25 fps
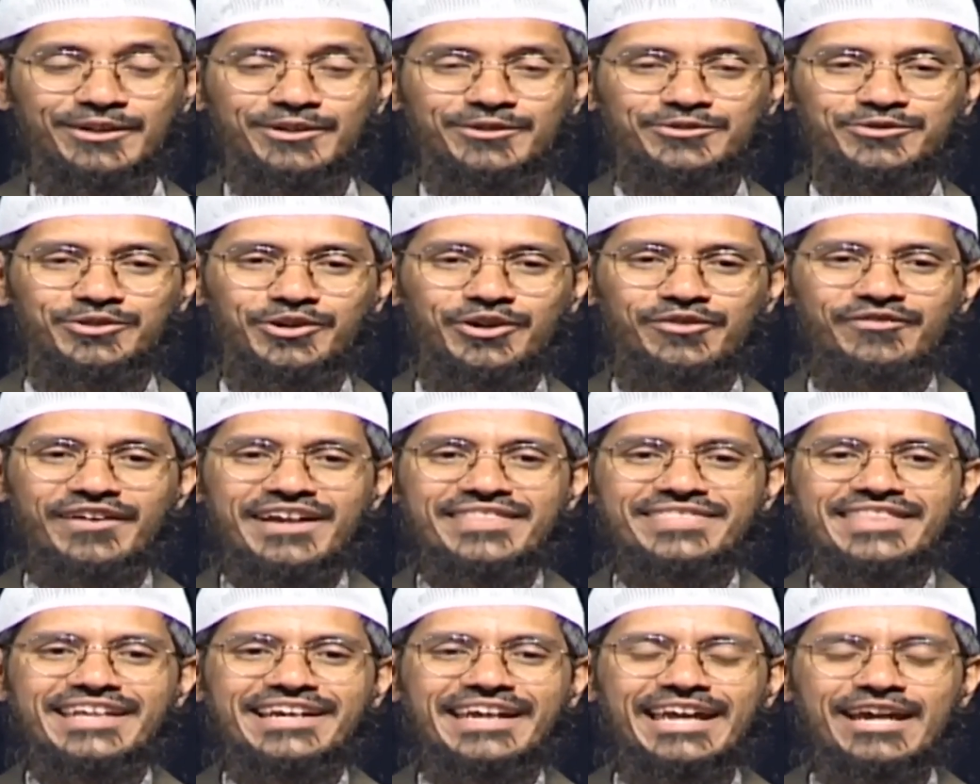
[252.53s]
So
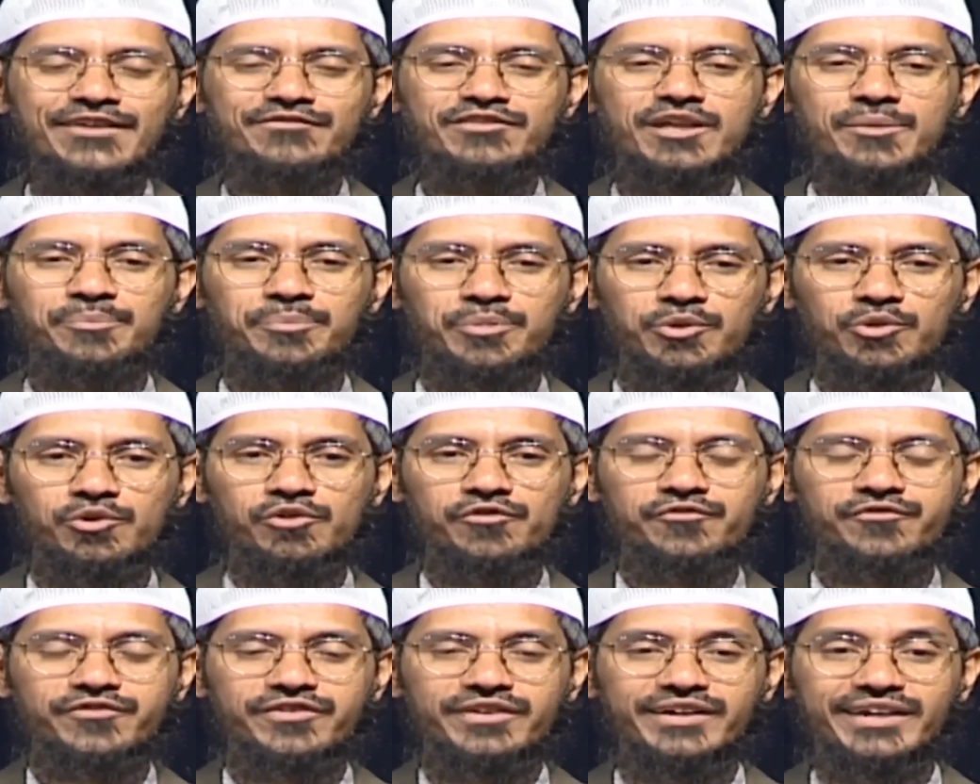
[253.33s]
when they gave the
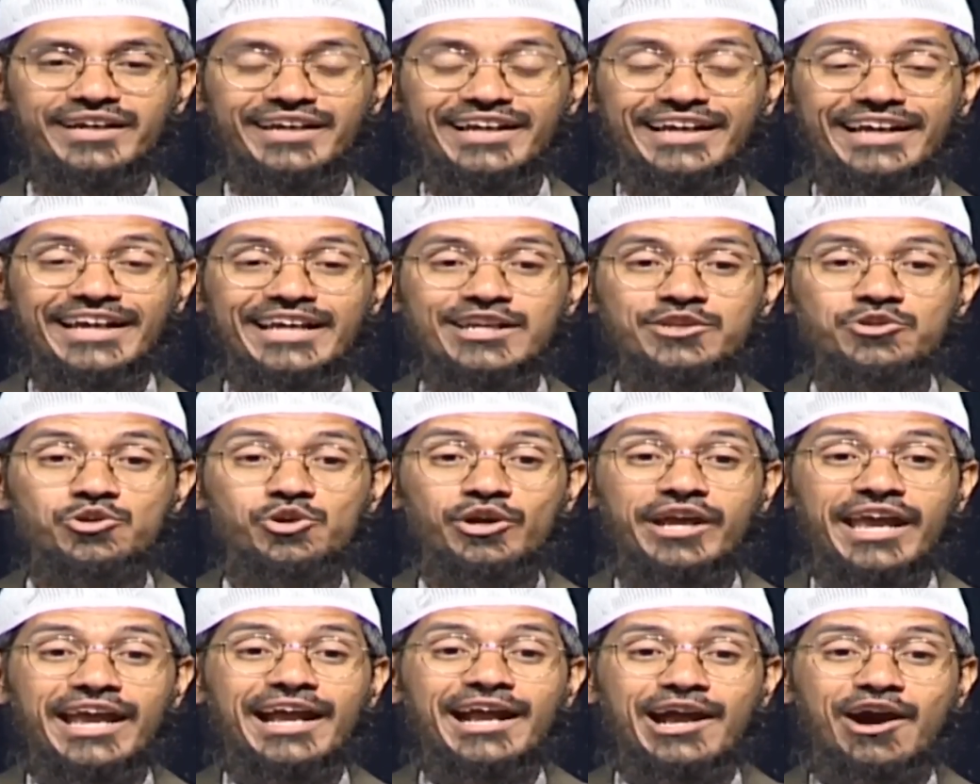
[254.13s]
proof in
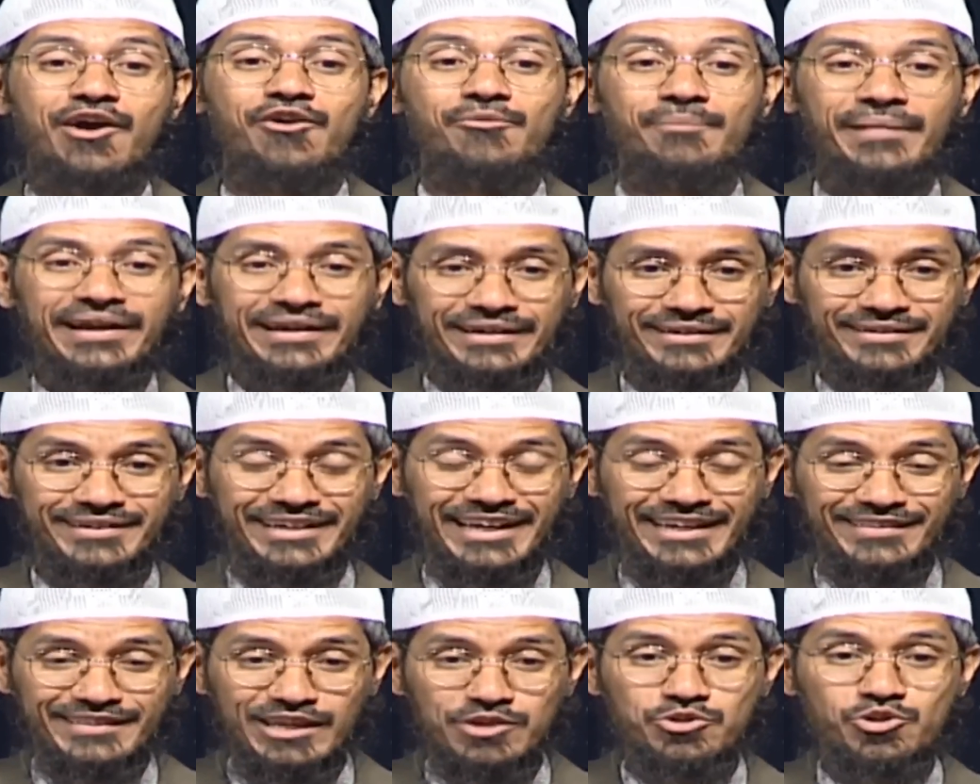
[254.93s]
UK government,
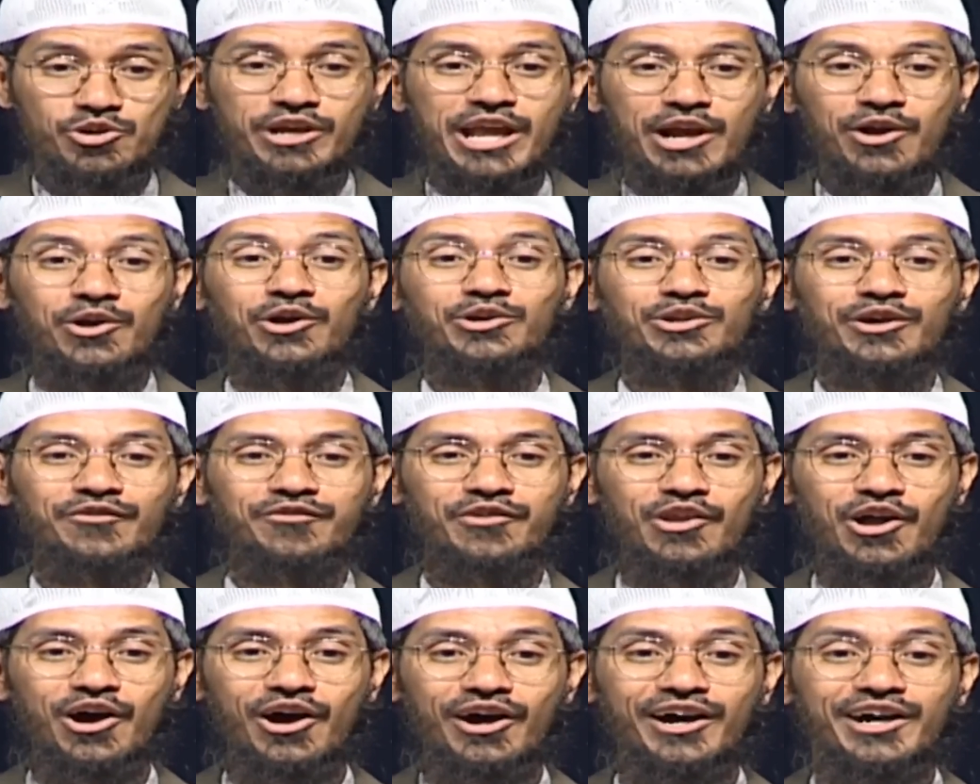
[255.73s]
in the UK Court of
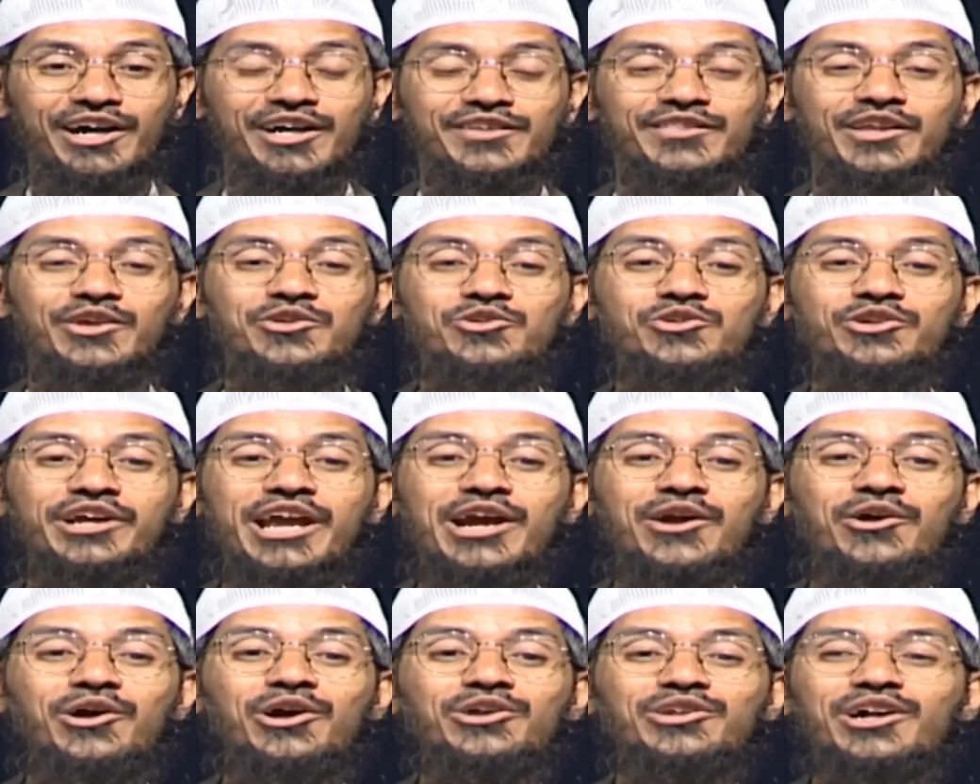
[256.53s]
Law, the
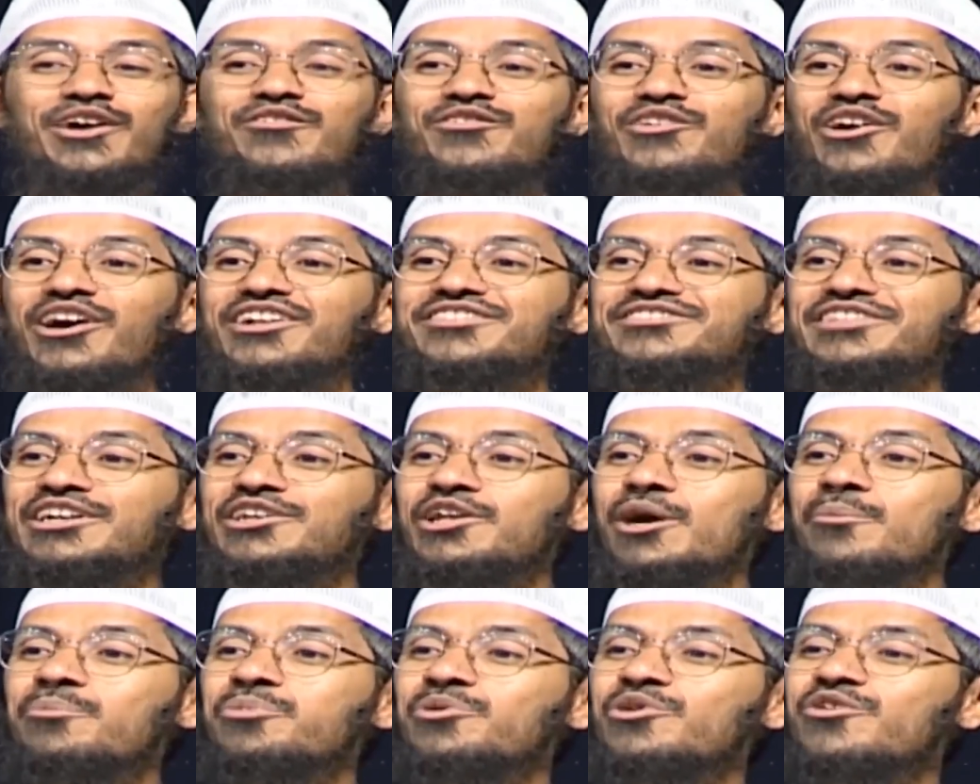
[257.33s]
UK Court of Law said
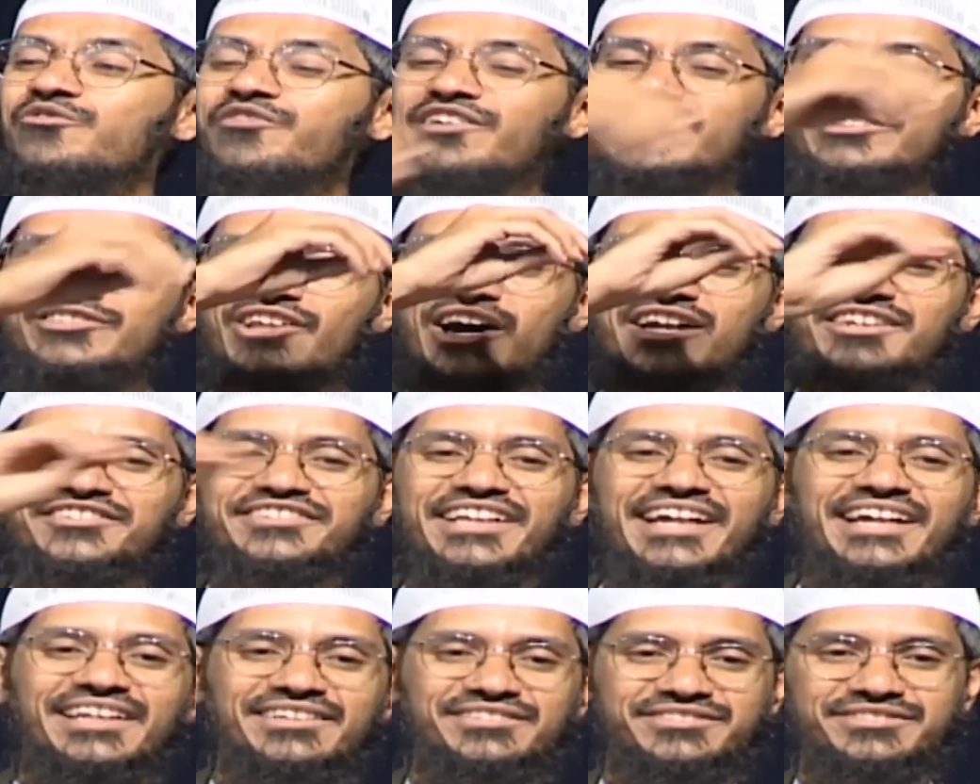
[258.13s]
your proof is
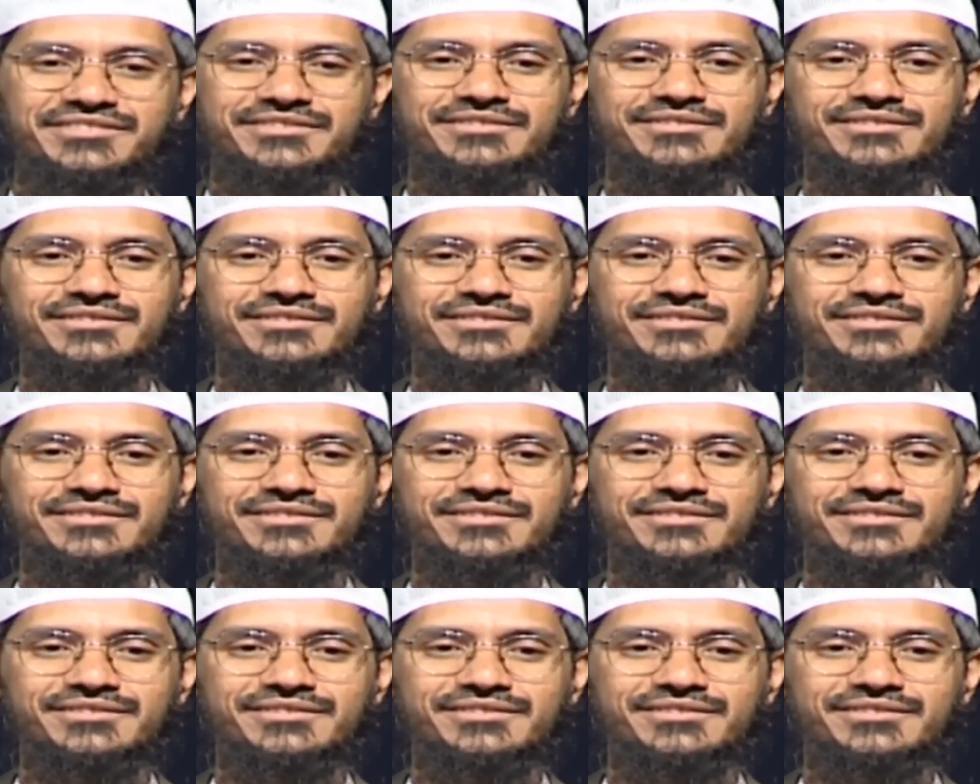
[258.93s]
nonsense.